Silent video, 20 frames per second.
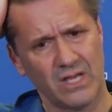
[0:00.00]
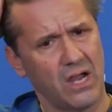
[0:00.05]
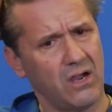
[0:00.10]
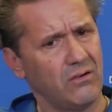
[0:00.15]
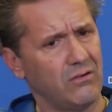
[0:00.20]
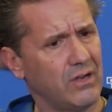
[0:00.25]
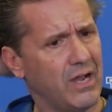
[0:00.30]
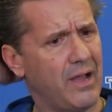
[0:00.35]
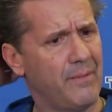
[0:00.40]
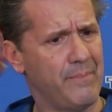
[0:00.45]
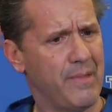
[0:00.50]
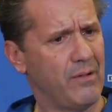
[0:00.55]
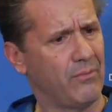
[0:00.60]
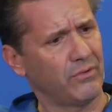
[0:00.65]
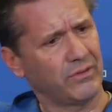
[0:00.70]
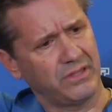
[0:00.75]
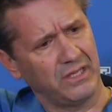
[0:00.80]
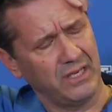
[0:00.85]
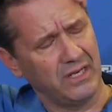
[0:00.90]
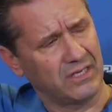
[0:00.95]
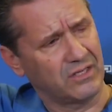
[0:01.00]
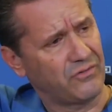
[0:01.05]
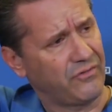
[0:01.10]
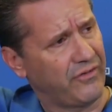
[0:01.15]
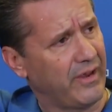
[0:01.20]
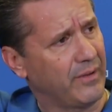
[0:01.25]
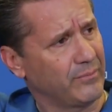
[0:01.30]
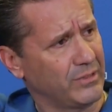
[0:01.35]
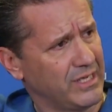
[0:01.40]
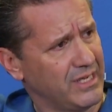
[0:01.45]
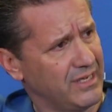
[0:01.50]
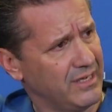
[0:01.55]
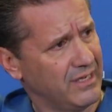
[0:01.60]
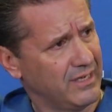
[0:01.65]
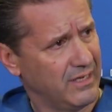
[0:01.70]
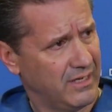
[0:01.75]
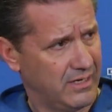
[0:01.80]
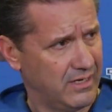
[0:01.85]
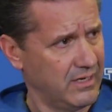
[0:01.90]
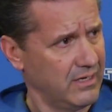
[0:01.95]
No, I met with he and his family.
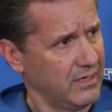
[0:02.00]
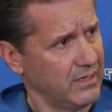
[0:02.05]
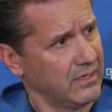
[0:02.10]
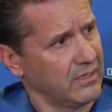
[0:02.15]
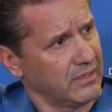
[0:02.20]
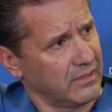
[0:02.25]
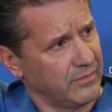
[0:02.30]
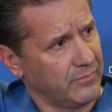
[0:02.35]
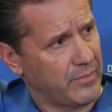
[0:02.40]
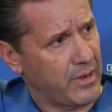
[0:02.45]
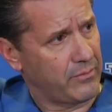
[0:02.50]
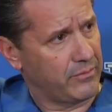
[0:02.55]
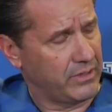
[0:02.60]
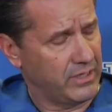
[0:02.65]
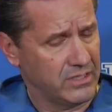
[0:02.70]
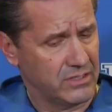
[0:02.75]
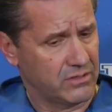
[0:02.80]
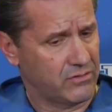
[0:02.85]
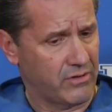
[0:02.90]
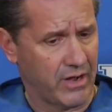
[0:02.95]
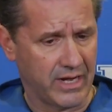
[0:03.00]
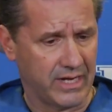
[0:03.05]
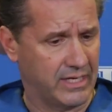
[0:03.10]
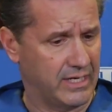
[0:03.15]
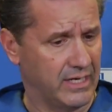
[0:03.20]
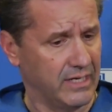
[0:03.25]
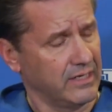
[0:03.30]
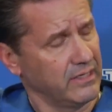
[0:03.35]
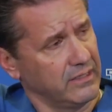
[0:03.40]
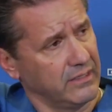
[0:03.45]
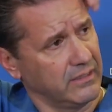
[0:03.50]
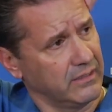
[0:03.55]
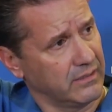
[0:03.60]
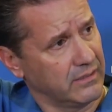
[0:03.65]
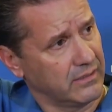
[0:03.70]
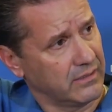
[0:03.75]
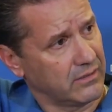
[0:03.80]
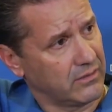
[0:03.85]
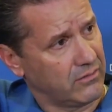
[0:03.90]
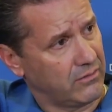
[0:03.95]
He's a great kid,
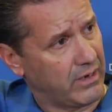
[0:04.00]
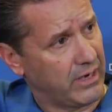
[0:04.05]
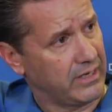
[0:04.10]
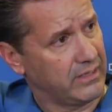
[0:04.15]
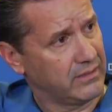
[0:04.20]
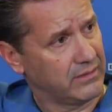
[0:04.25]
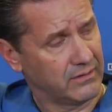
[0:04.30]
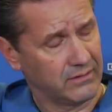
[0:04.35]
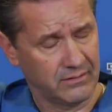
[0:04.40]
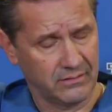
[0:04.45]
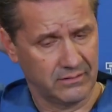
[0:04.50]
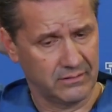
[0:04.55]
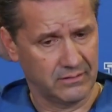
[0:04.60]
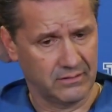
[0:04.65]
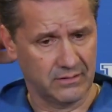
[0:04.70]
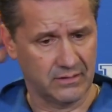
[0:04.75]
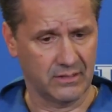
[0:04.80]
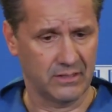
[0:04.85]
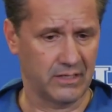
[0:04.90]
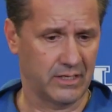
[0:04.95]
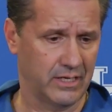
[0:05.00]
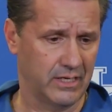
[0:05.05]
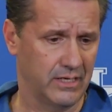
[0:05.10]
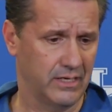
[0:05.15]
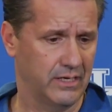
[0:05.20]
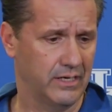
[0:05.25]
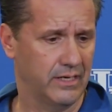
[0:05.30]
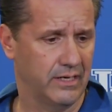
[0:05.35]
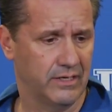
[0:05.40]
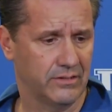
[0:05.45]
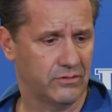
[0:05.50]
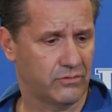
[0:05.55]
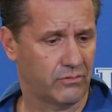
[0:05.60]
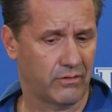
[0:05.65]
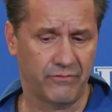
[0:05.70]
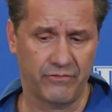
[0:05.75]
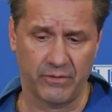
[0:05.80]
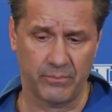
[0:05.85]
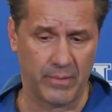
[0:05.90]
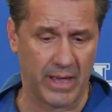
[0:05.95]
great. And
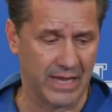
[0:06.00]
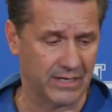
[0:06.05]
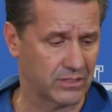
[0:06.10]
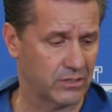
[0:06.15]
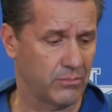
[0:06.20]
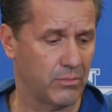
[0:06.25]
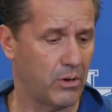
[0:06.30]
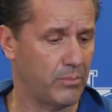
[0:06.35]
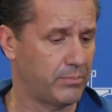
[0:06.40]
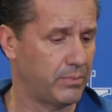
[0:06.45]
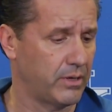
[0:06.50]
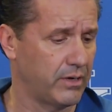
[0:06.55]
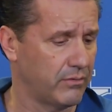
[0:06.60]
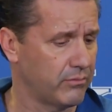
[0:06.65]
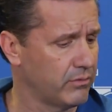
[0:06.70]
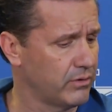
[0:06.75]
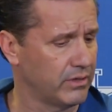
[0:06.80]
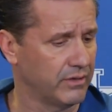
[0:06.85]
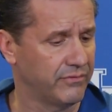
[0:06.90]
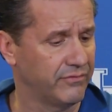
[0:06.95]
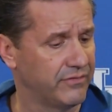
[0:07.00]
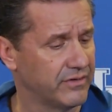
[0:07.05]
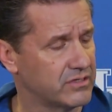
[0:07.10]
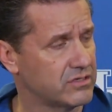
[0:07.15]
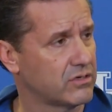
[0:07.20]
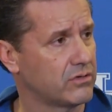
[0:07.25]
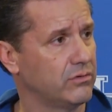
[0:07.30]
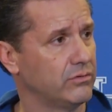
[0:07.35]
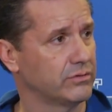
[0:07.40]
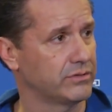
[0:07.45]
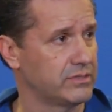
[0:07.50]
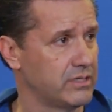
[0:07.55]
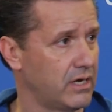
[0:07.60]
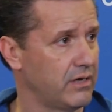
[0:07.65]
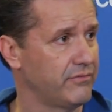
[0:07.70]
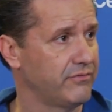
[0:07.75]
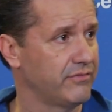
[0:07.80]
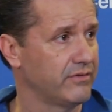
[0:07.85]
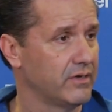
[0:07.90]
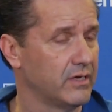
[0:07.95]
terrific basketball player, really physical and
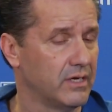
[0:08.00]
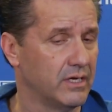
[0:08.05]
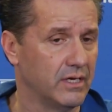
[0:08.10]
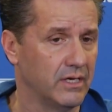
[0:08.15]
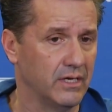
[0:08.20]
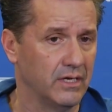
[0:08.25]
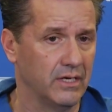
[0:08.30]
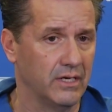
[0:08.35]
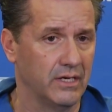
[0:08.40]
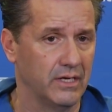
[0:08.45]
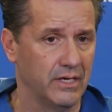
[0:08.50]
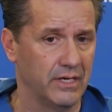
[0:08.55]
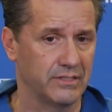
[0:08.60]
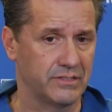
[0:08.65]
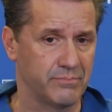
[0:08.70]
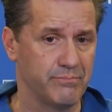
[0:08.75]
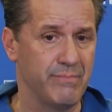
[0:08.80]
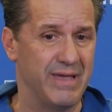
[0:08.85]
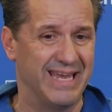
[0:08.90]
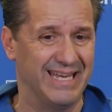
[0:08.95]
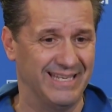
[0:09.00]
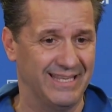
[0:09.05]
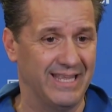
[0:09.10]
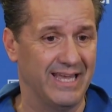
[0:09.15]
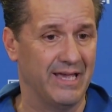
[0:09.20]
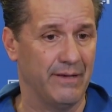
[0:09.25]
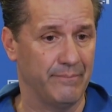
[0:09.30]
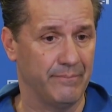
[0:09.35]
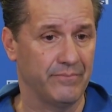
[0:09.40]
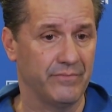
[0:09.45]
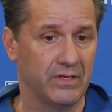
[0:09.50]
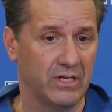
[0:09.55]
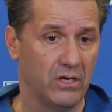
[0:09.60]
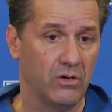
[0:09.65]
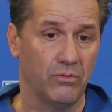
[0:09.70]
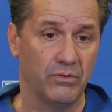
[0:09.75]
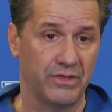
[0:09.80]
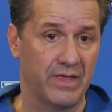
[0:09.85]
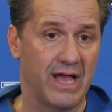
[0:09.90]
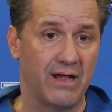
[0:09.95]
tough, has made them,
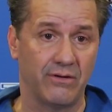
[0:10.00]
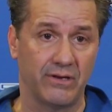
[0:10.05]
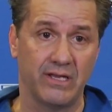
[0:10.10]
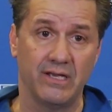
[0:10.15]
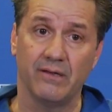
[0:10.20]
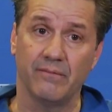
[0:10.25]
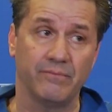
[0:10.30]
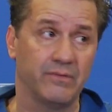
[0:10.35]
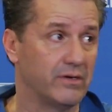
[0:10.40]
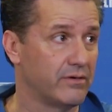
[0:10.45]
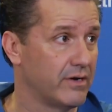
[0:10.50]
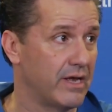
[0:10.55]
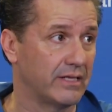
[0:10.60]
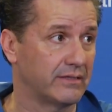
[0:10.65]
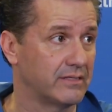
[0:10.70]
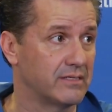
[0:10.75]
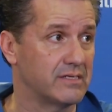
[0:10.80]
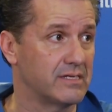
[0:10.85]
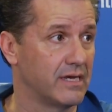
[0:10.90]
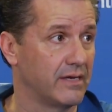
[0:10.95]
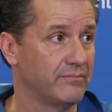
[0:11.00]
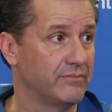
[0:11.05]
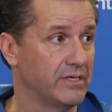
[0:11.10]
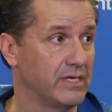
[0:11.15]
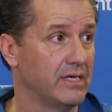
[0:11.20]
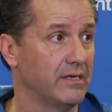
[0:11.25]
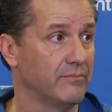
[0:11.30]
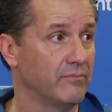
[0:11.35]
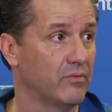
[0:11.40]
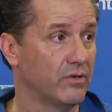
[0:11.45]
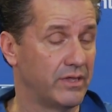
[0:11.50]
without him, they're not the same team.